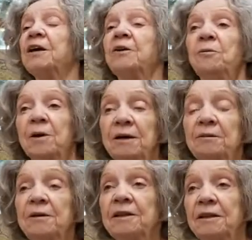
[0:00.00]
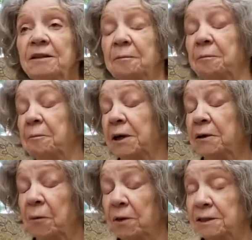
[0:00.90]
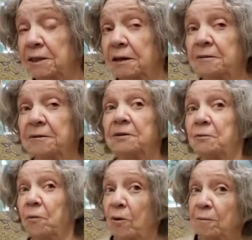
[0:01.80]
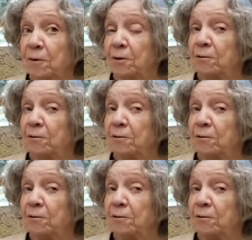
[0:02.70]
We're in the big one down in Walpole.